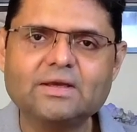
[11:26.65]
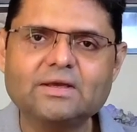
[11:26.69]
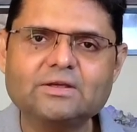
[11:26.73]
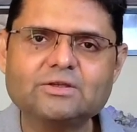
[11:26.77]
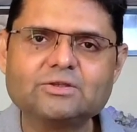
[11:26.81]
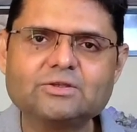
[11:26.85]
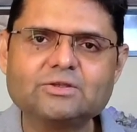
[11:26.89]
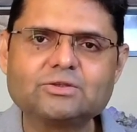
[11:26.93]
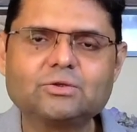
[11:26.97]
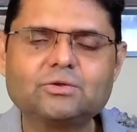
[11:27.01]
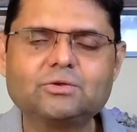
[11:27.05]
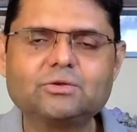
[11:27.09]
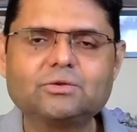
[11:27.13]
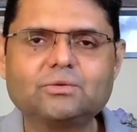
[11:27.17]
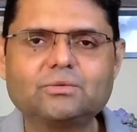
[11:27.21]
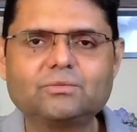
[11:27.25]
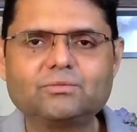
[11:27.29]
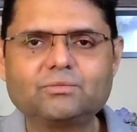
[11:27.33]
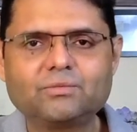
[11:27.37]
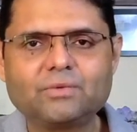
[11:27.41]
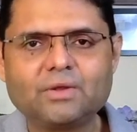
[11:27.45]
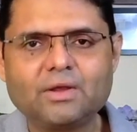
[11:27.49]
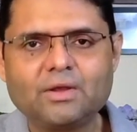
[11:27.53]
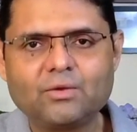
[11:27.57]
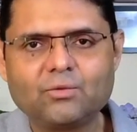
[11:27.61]
So
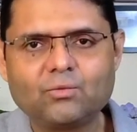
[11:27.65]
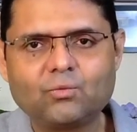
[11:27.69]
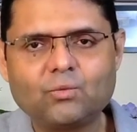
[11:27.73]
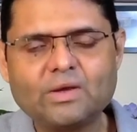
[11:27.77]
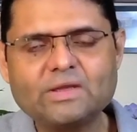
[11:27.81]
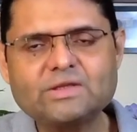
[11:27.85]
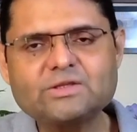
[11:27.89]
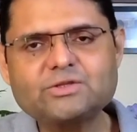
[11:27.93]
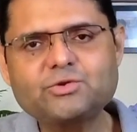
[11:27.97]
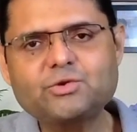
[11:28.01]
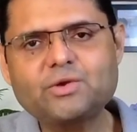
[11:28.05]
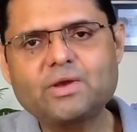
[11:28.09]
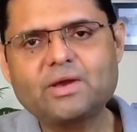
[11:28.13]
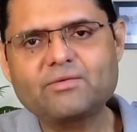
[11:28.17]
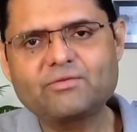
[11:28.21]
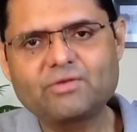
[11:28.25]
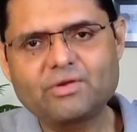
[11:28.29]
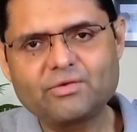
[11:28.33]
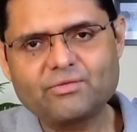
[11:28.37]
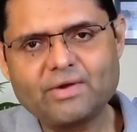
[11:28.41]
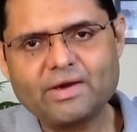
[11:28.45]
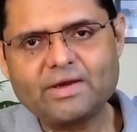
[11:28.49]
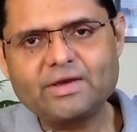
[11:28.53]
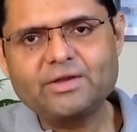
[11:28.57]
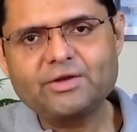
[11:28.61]
once you have
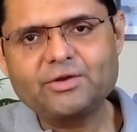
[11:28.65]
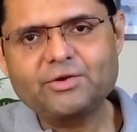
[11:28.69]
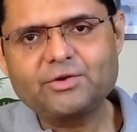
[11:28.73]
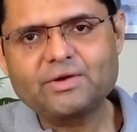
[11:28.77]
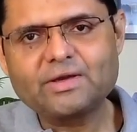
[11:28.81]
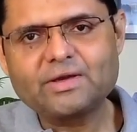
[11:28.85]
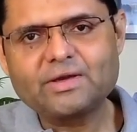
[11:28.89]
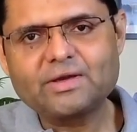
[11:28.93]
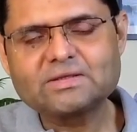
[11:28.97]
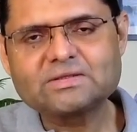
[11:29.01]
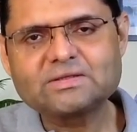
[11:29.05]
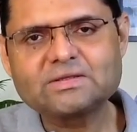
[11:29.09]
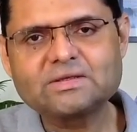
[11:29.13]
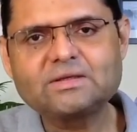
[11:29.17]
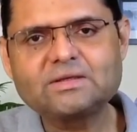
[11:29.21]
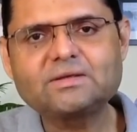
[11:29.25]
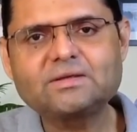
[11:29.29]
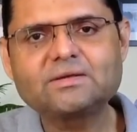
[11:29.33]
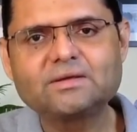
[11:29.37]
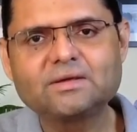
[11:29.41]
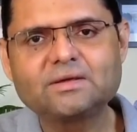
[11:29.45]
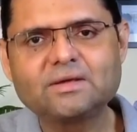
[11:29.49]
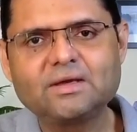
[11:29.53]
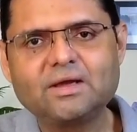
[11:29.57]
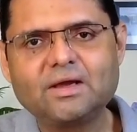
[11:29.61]
divided your answer,
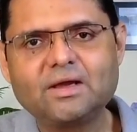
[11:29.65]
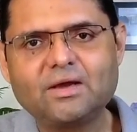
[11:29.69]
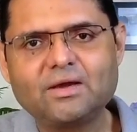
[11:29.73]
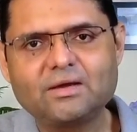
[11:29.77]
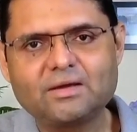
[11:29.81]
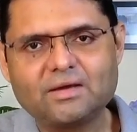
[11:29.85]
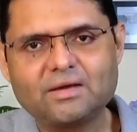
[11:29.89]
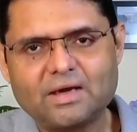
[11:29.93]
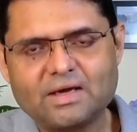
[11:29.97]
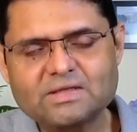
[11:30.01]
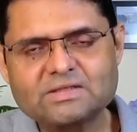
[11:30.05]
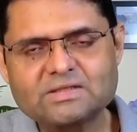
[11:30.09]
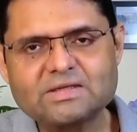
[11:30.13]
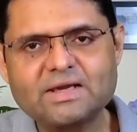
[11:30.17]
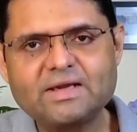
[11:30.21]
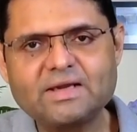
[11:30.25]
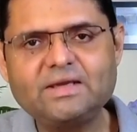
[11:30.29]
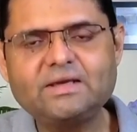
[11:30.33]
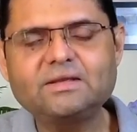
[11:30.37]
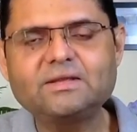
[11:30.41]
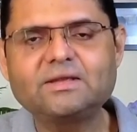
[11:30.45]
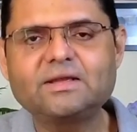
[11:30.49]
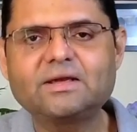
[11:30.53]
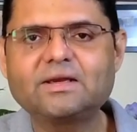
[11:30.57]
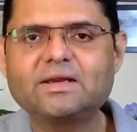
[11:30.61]

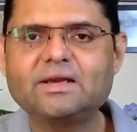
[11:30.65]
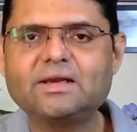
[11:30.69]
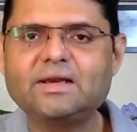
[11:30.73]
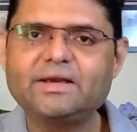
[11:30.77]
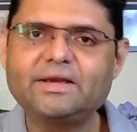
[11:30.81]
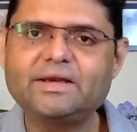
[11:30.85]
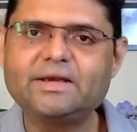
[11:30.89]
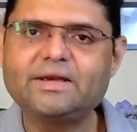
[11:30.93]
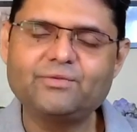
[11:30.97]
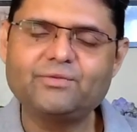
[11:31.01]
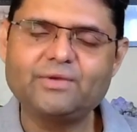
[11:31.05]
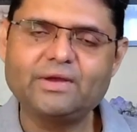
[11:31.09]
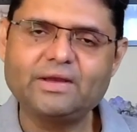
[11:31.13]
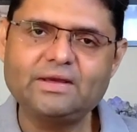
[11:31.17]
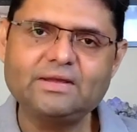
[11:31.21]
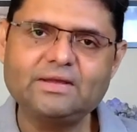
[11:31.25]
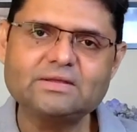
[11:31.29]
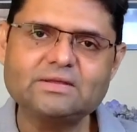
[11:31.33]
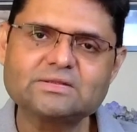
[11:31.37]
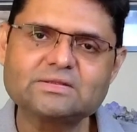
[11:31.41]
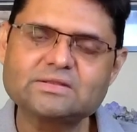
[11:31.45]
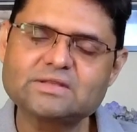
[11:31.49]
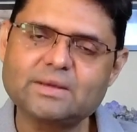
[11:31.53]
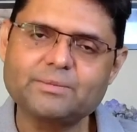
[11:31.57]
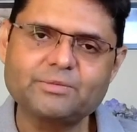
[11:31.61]
assign the relative weightage.
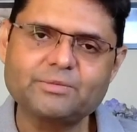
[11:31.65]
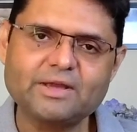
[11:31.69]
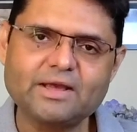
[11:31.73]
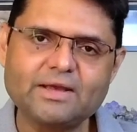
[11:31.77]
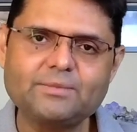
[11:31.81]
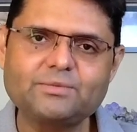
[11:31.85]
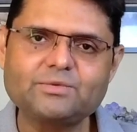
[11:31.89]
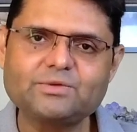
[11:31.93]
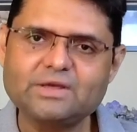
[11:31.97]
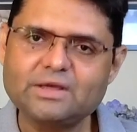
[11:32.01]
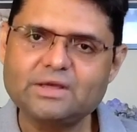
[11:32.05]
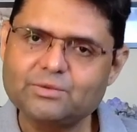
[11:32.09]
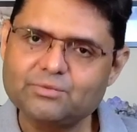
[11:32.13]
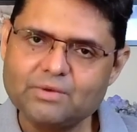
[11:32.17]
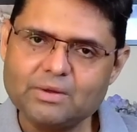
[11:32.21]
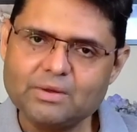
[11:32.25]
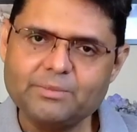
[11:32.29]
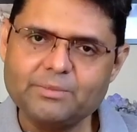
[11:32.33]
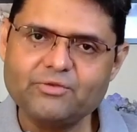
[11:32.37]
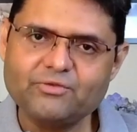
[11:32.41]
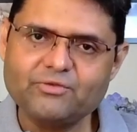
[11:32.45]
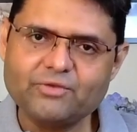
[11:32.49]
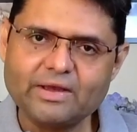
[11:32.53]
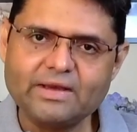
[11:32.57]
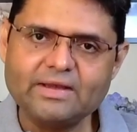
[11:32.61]
Sometimes it will
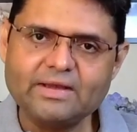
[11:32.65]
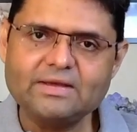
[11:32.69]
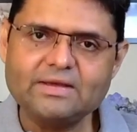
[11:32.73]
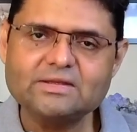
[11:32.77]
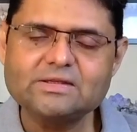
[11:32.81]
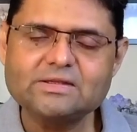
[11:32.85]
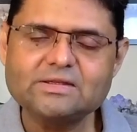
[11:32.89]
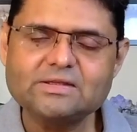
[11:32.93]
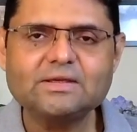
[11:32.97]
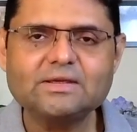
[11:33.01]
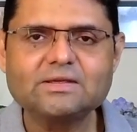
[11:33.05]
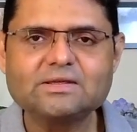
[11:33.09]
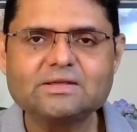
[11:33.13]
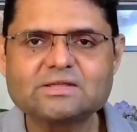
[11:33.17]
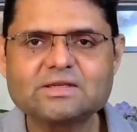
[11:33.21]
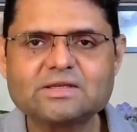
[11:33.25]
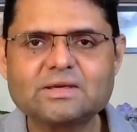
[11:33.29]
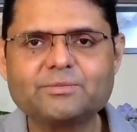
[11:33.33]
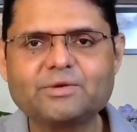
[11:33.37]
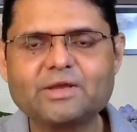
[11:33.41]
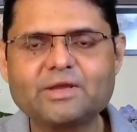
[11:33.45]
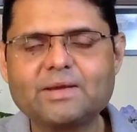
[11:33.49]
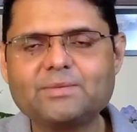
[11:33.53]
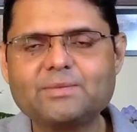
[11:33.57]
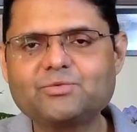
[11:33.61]
be very easy,
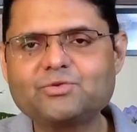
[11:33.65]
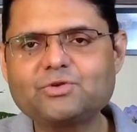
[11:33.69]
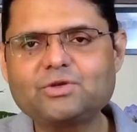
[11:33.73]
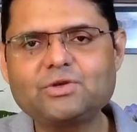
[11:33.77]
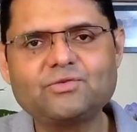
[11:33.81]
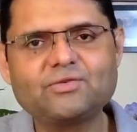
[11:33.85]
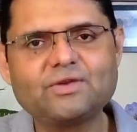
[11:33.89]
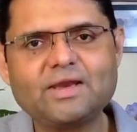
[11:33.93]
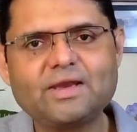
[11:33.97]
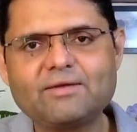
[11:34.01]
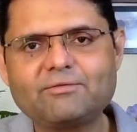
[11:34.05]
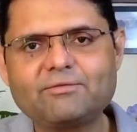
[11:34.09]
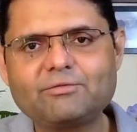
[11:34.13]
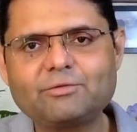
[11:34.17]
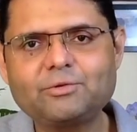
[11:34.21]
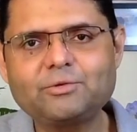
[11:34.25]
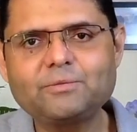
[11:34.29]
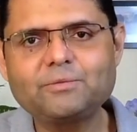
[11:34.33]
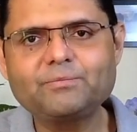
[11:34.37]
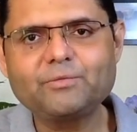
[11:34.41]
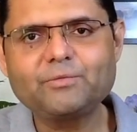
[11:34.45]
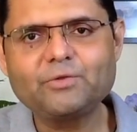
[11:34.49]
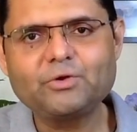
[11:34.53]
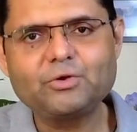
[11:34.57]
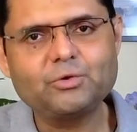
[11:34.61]
sometimes you will have
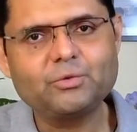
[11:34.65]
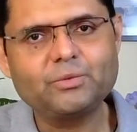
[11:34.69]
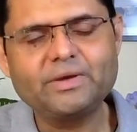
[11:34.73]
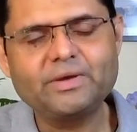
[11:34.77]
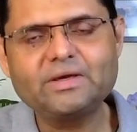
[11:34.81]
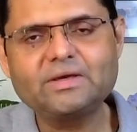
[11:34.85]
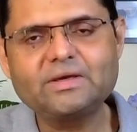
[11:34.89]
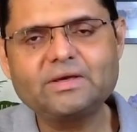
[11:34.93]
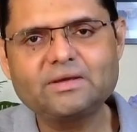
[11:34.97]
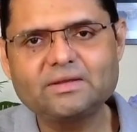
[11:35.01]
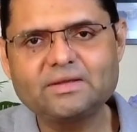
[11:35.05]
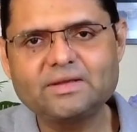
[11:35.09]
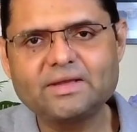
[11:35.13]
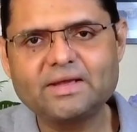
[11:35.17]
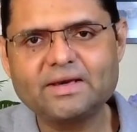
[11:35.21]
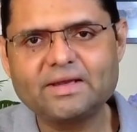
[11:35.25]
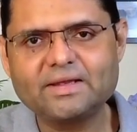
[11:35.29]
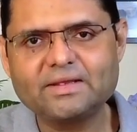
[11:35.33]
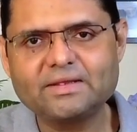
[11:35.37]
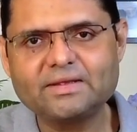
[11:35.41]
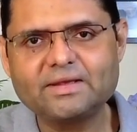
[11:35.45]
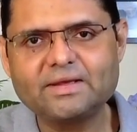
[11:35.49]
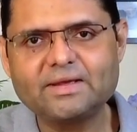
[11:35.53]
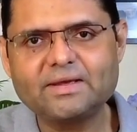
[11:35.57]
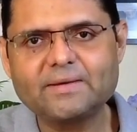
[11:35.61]
to do it then
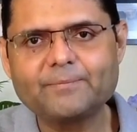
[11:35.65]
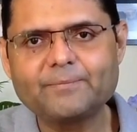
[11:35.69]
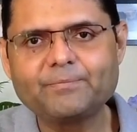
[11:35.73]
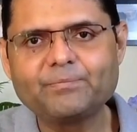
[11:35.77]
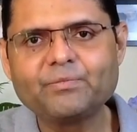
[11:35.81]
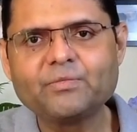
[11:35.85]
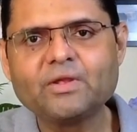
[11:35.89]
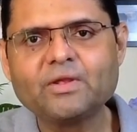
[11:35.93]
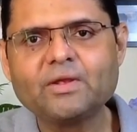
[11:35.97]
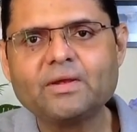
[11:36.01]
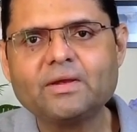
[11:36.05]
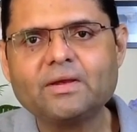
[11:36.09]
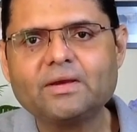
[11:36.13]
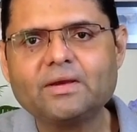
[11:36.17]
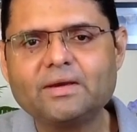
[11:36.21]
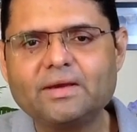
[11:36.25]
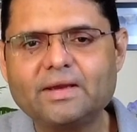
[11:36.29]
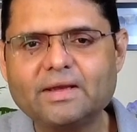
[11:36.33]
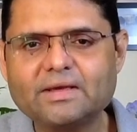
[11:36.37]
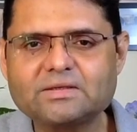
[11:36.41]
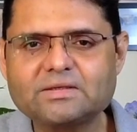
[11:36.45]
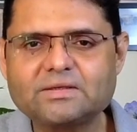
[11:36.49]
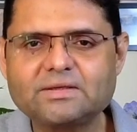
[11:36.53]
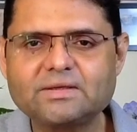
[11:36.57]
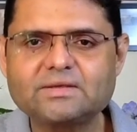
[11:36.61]
and there.
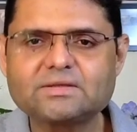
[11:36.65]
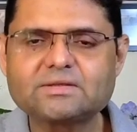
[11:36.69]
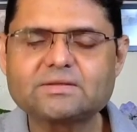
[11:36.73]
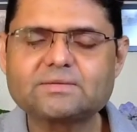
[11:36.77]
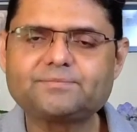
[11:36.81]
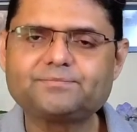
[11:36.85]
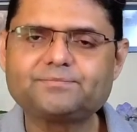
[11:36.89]
Next is,